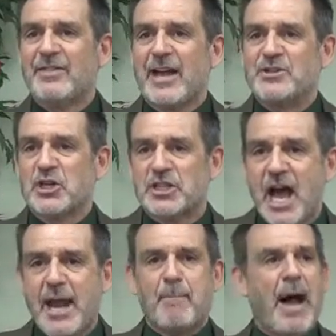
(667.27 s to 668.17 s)
that just
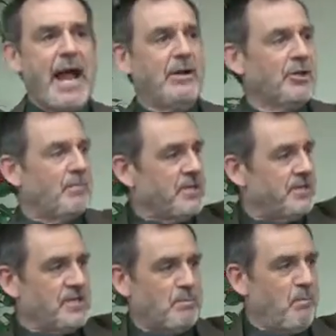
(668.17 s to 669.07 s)
kind of piled up into
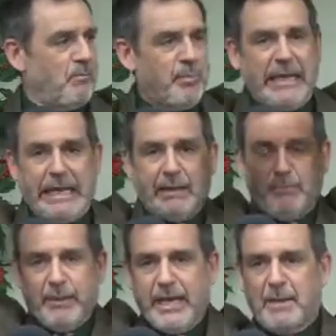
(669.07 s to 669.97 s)
this
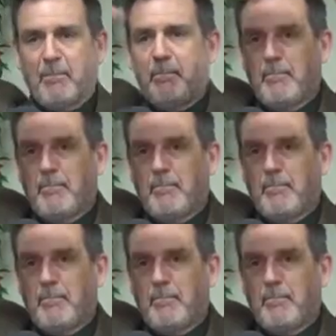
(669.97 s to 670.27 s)
big, big